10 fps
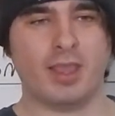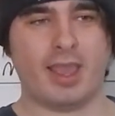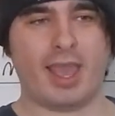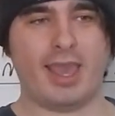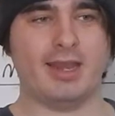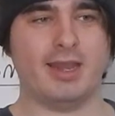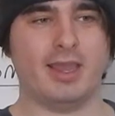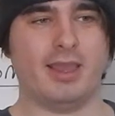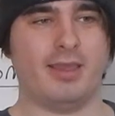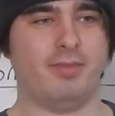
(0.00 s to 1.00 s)
and
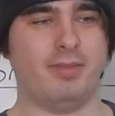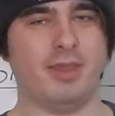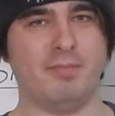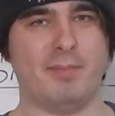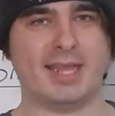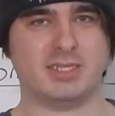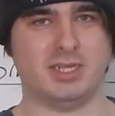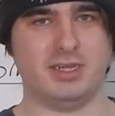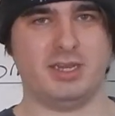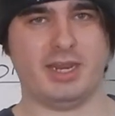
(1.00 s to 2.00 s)
the Matt
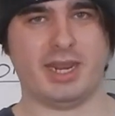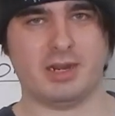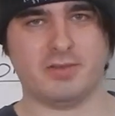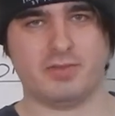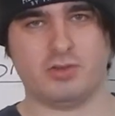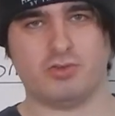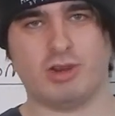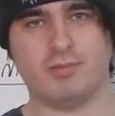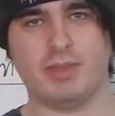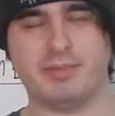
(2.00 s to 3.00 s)
Sundin era of the
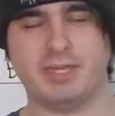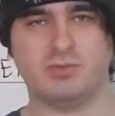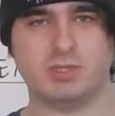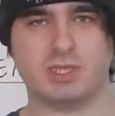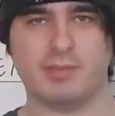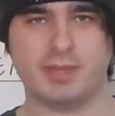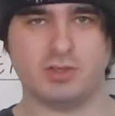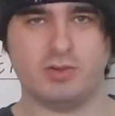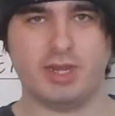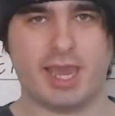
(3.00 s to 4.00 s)
Toronto Maple Leafs was coming
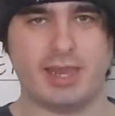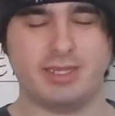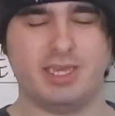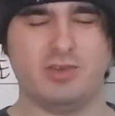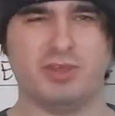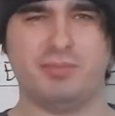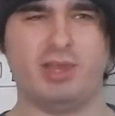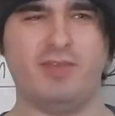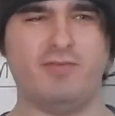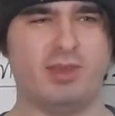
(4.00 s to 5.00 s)
to an end, he only
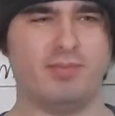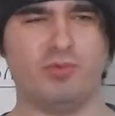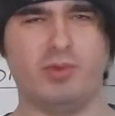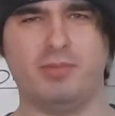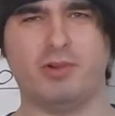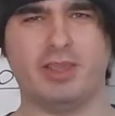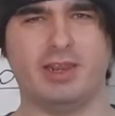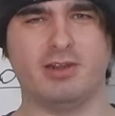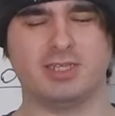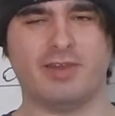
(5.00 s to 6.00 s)
played for them 3 more
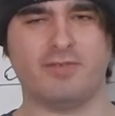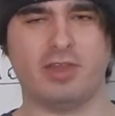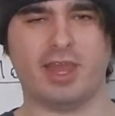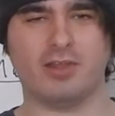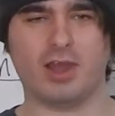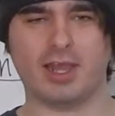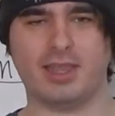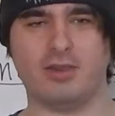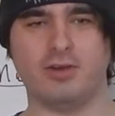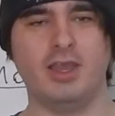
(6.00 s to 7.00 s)
years after that
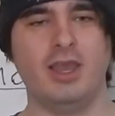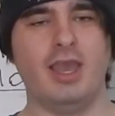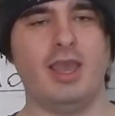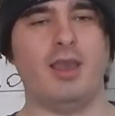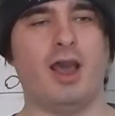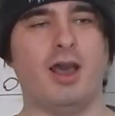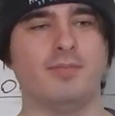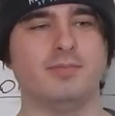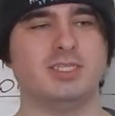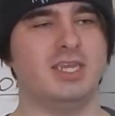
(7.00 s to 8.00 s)
lockout.
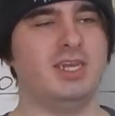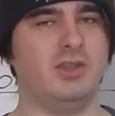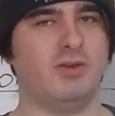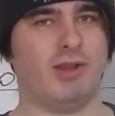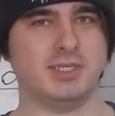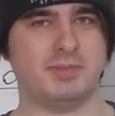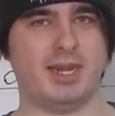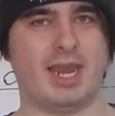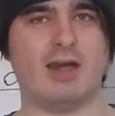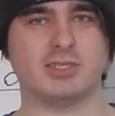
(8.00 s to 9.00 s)
Sidney Crosby and
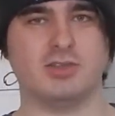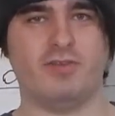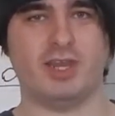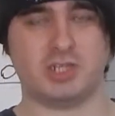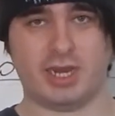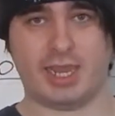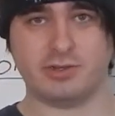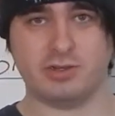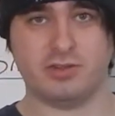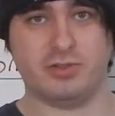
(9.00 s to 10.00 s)
Alex Ovechkin
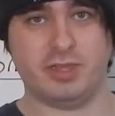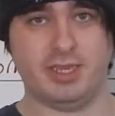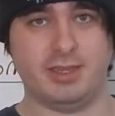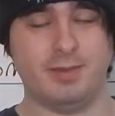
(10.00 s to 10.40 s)
entered the league.